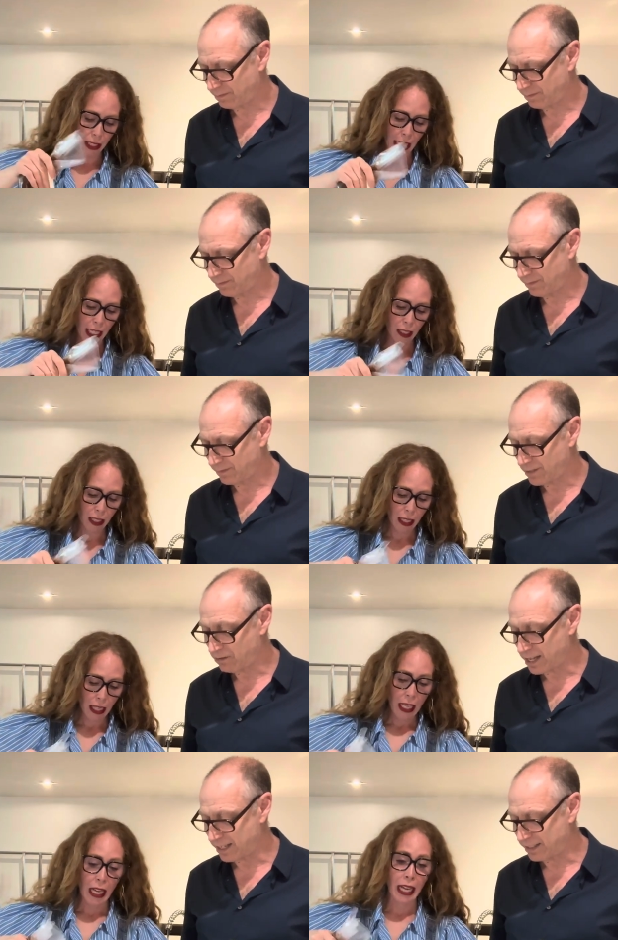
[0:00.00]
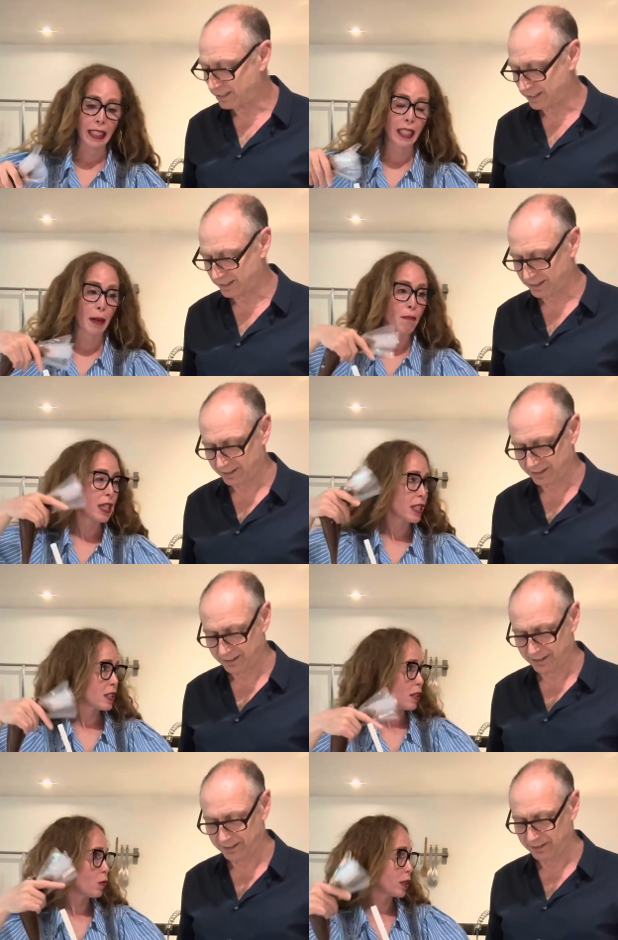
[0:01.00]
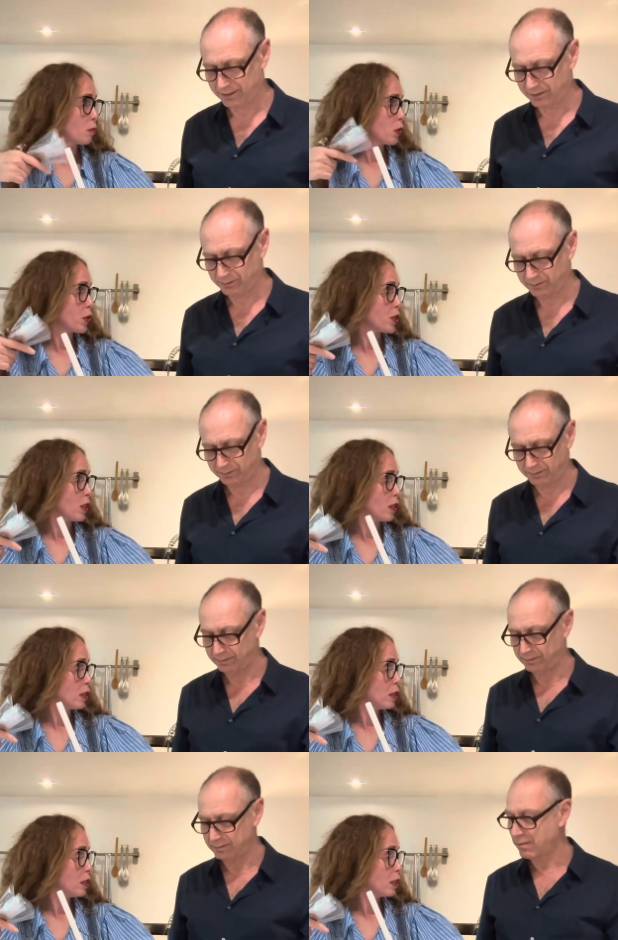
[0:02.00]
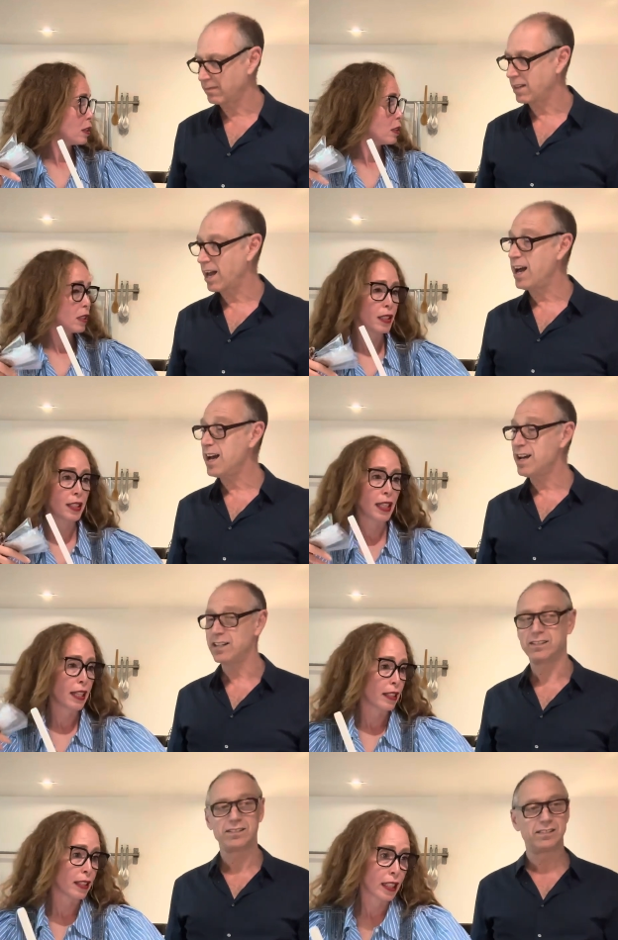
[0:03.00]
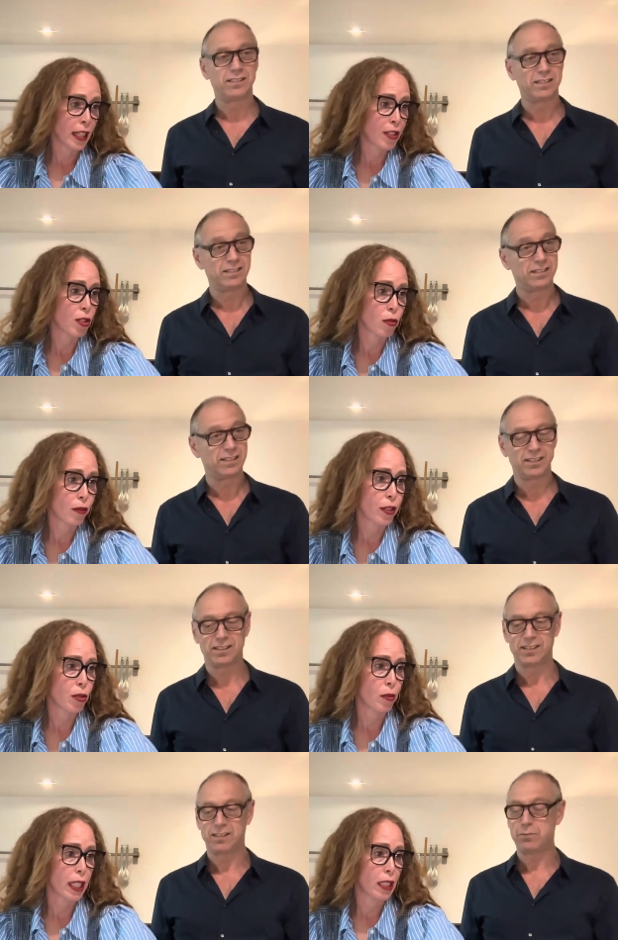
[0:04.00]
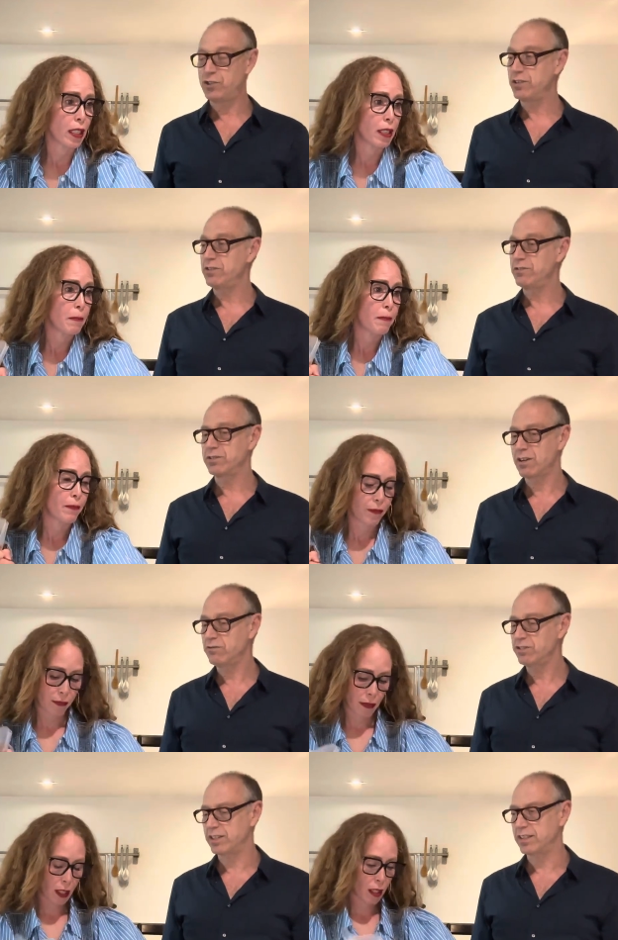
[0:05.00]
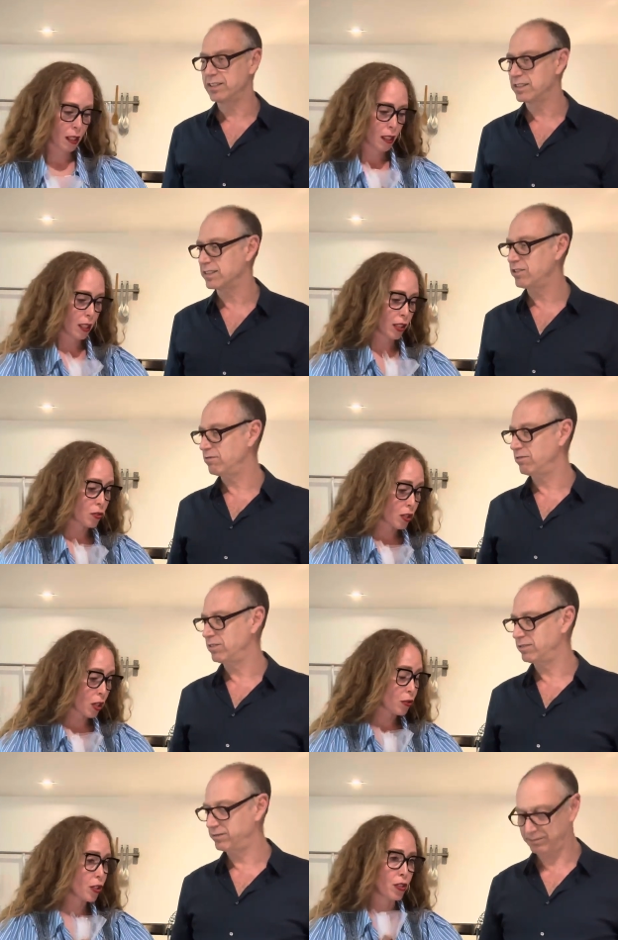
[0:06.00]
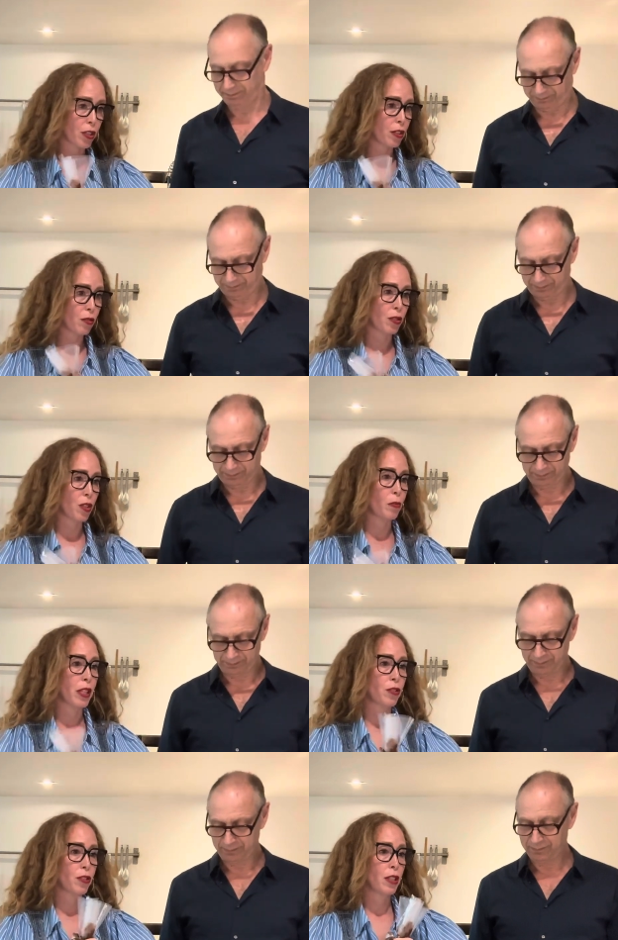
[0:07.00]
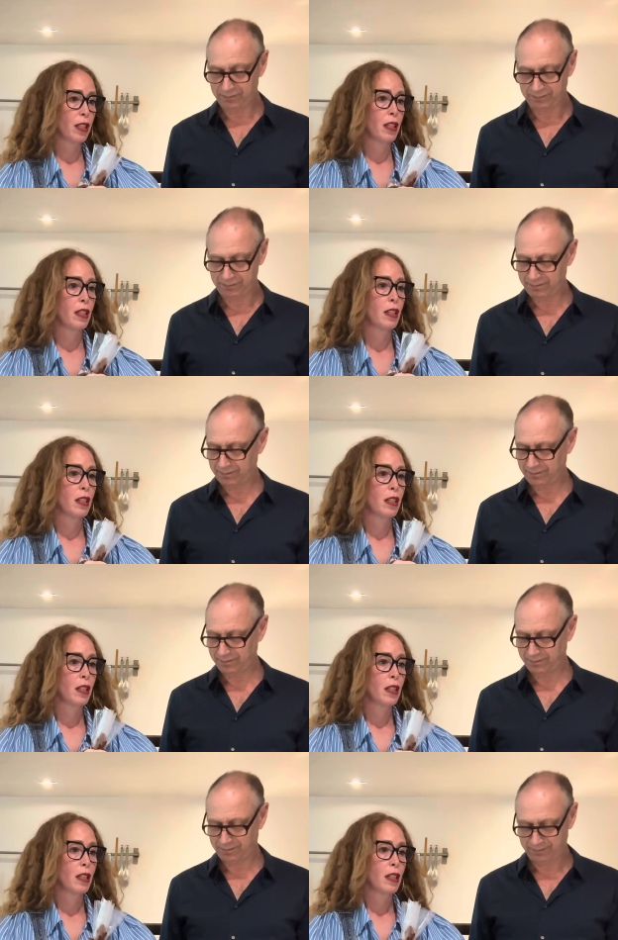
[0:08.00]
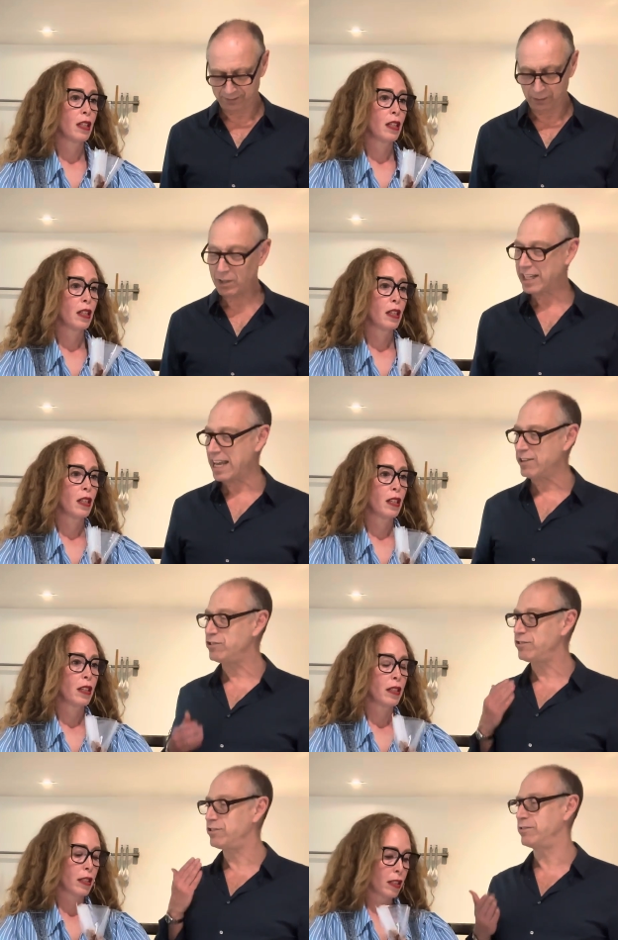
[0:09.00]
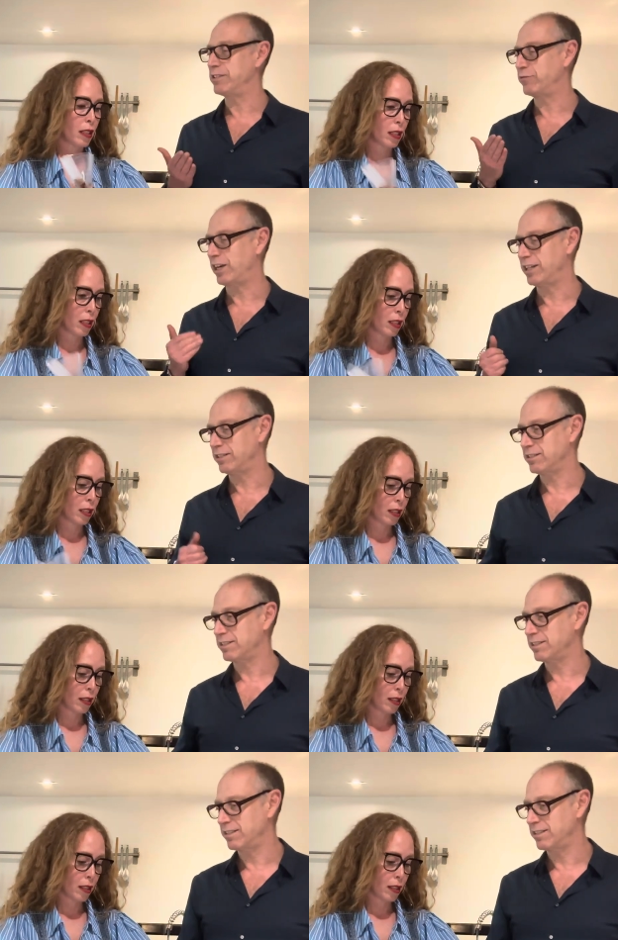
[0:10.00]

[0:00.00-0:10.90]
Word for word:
Speaker 1: in that. Okay. And then I mixed it with the boursin. Ah. And then I just refrigerated But you it.
Speaker 2: can use goat cheese, too. Use goat
Speaker 1: cheese, you can do so much.
Speaker 2: Mm-hmm. What can't you do in France?